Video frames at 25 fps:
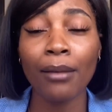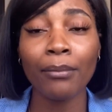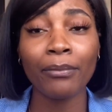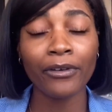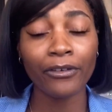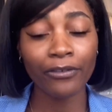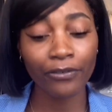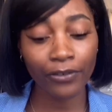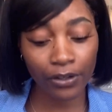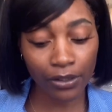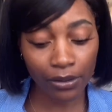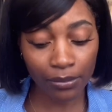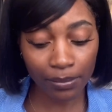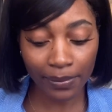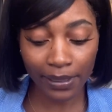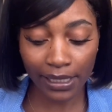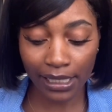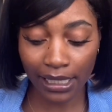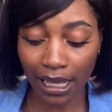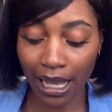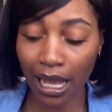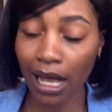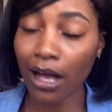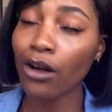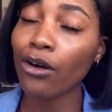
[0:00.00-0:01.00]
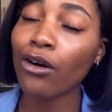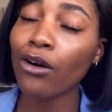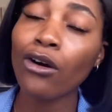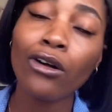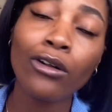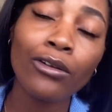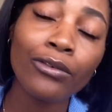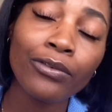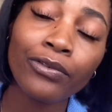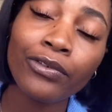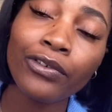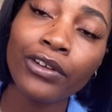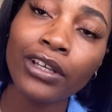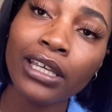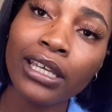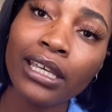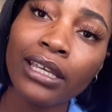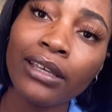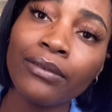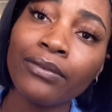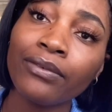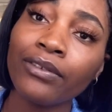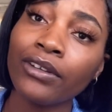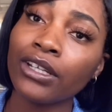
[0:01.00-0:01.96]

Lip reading: preferably alcohol-free,